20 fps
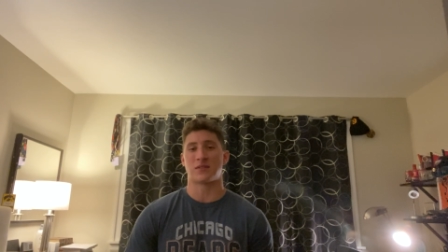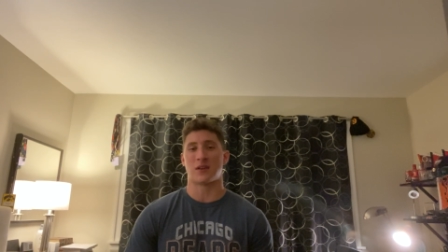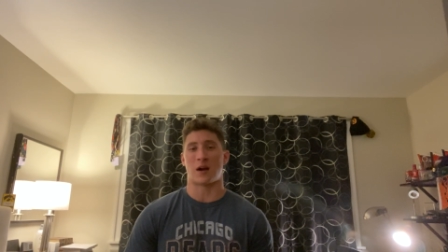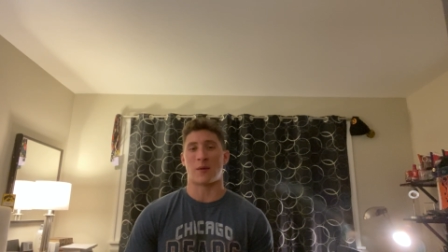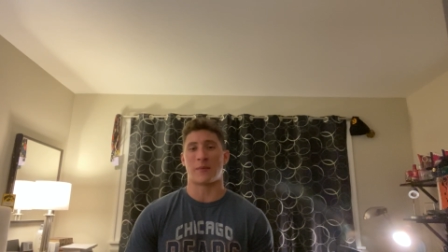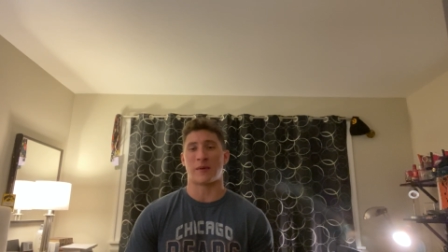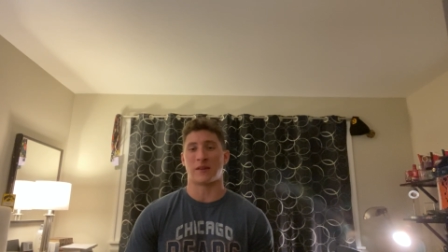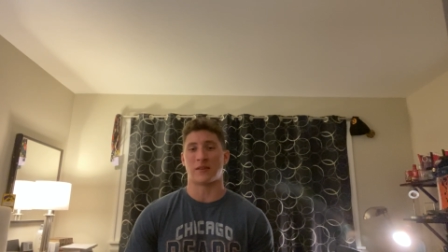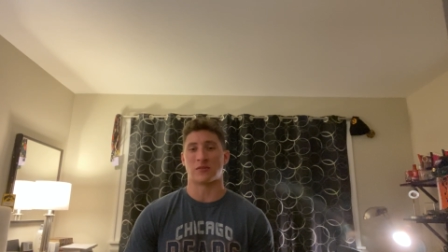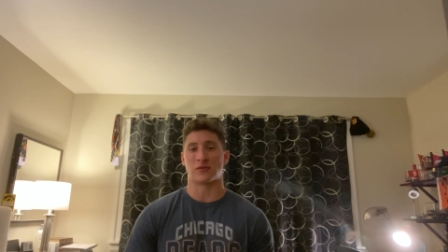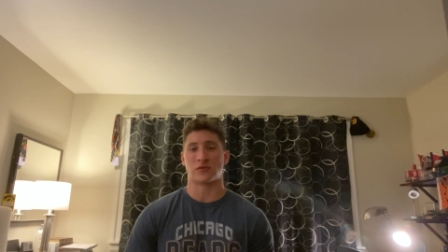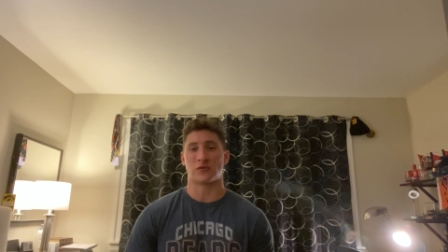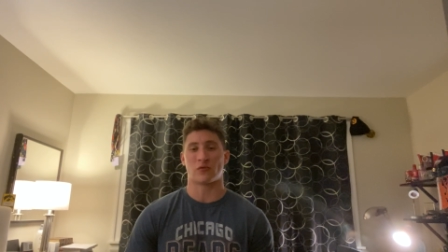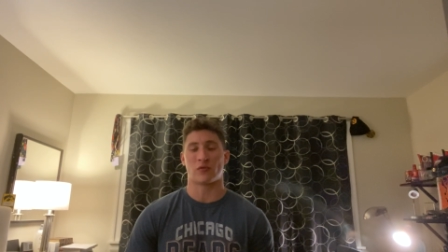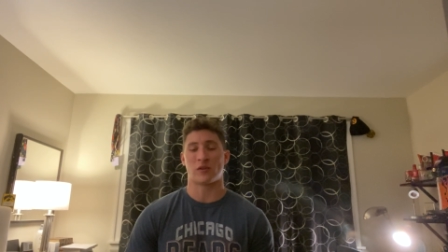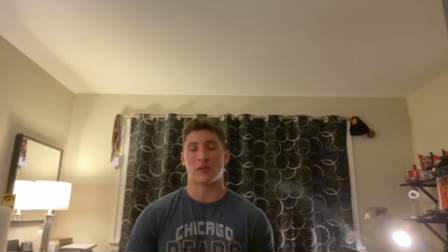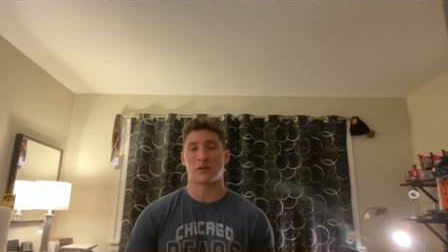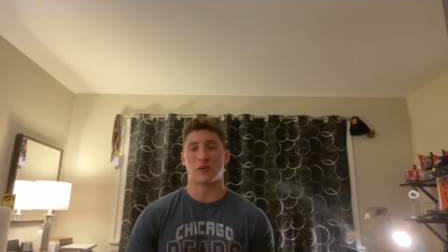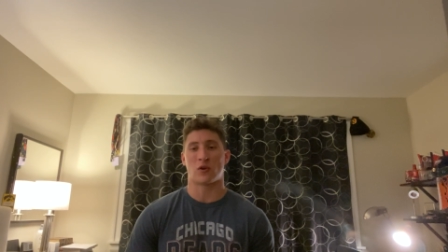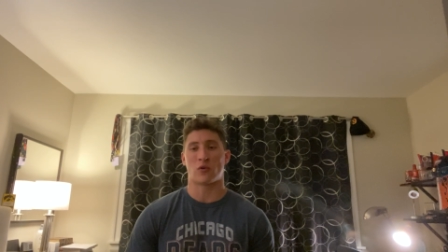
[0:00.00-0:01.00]
I mean, there's
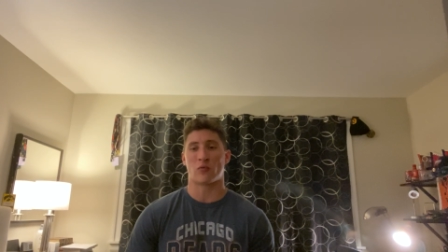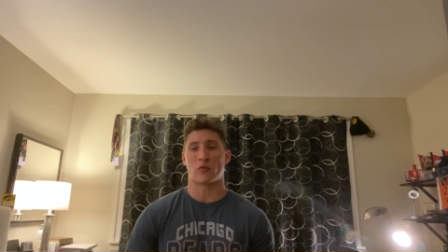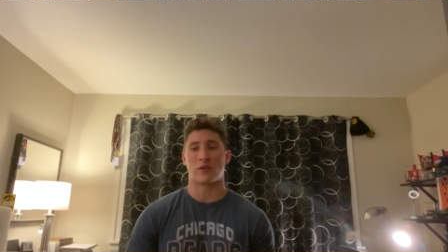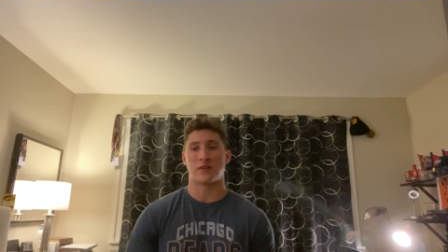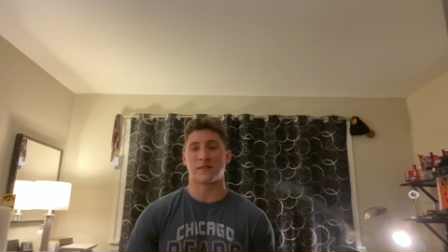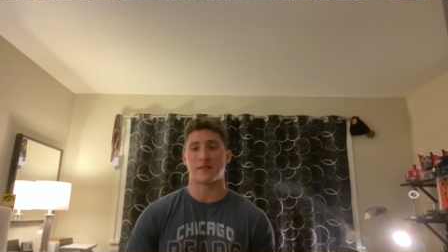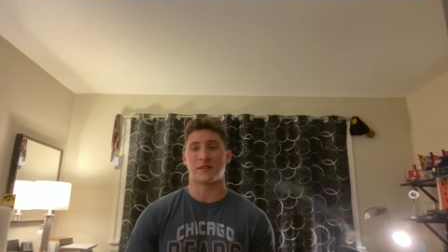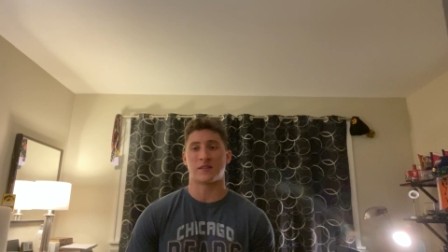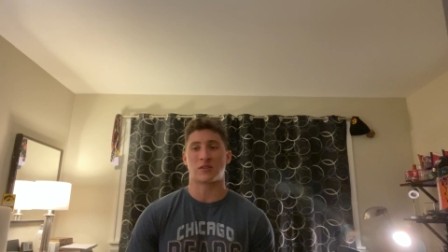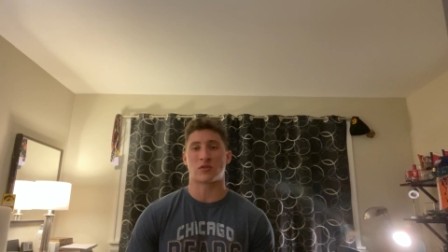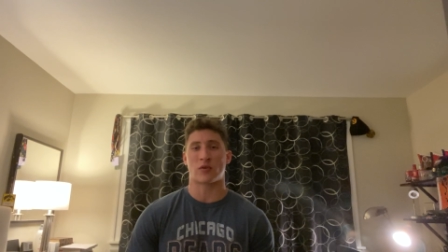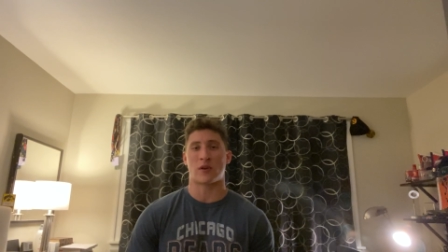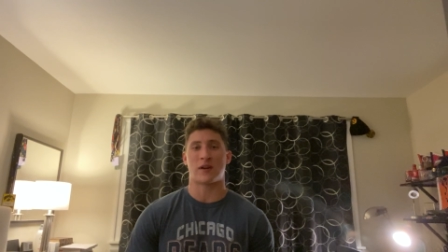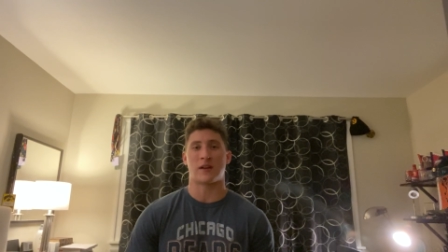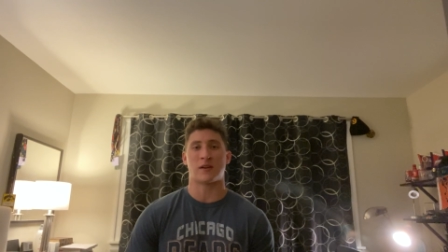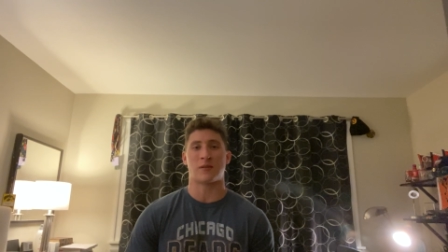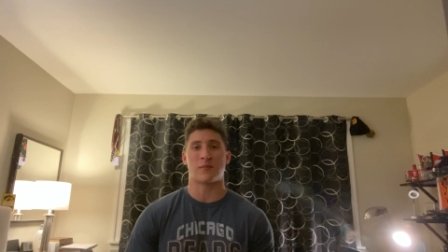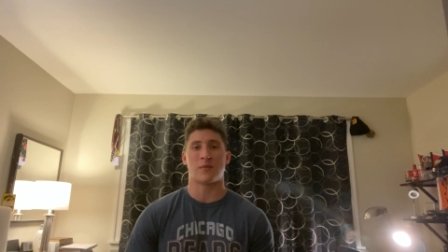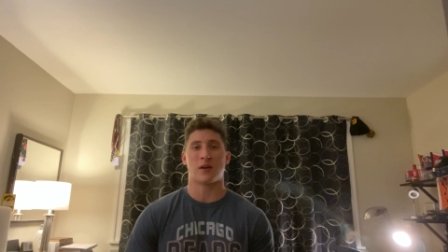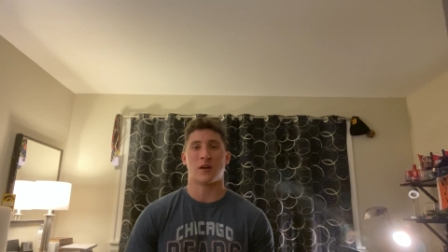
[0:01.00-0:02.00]
really no reason to trade
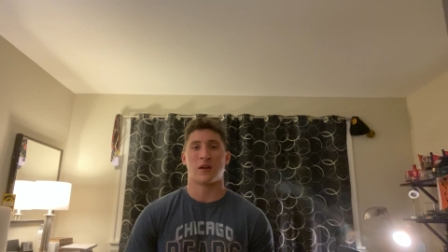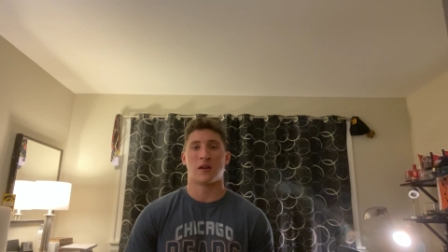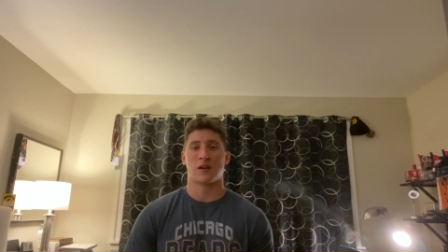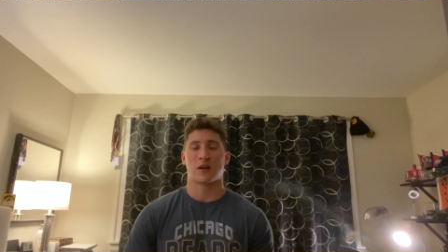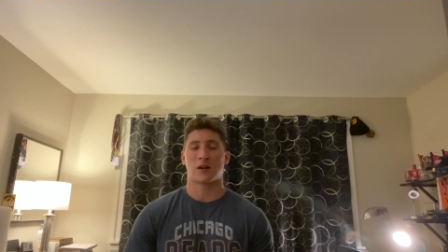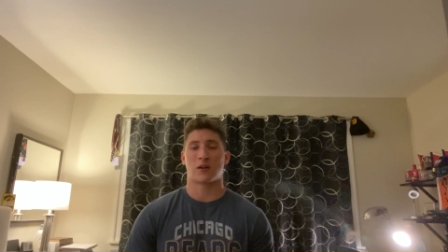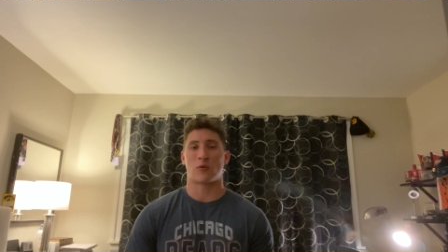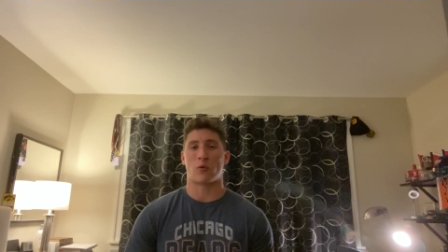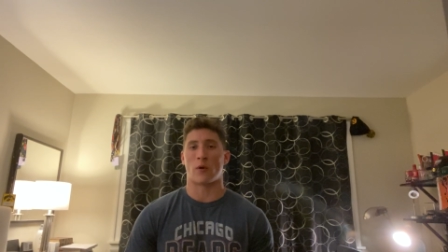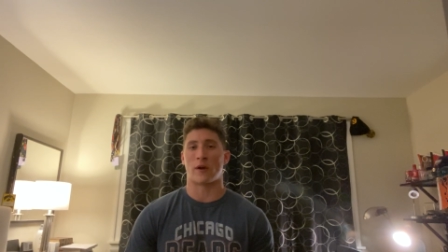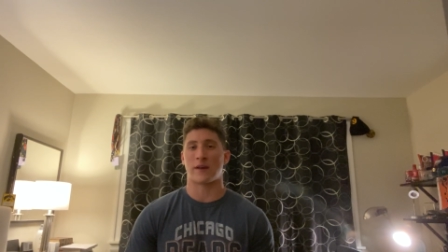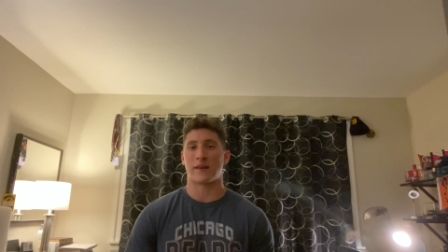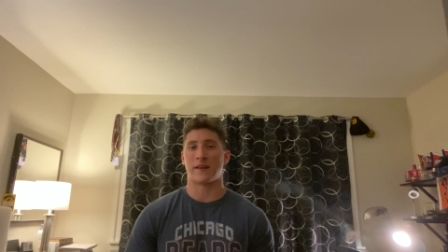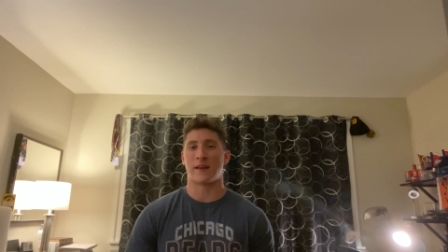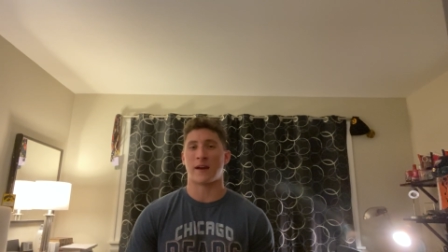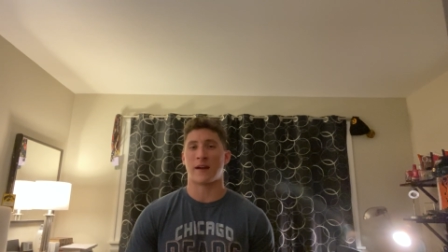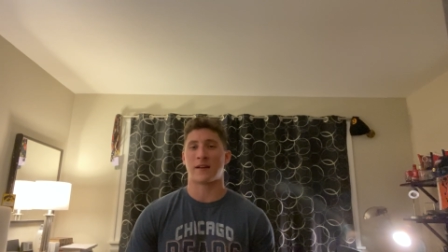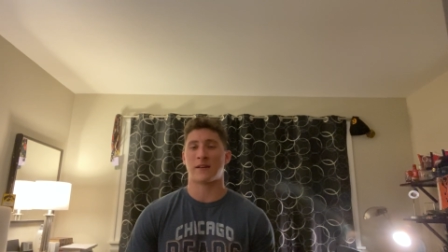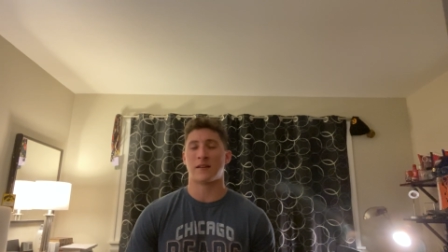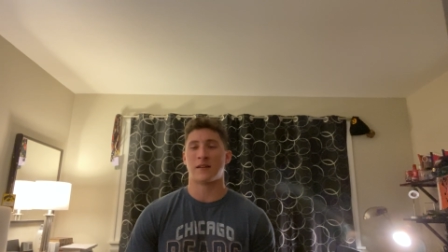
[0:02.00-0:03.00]
him quite
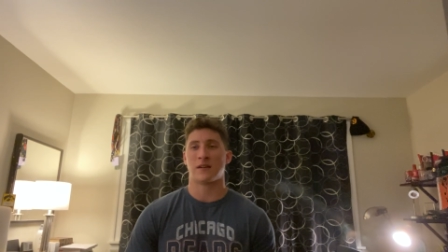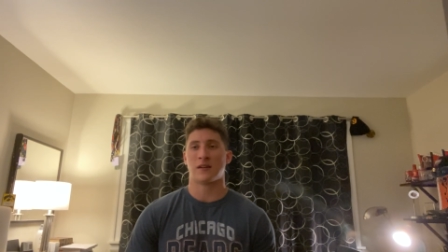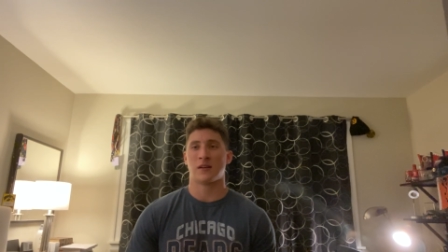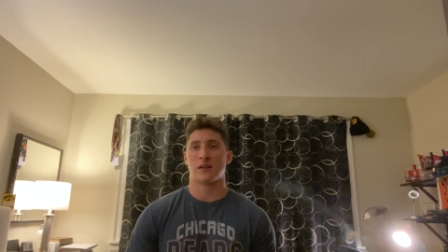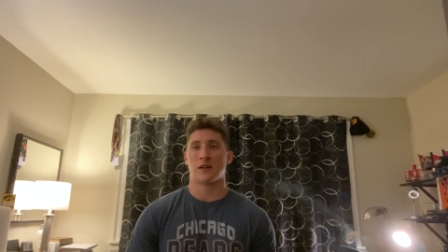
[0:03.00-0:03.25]
yet,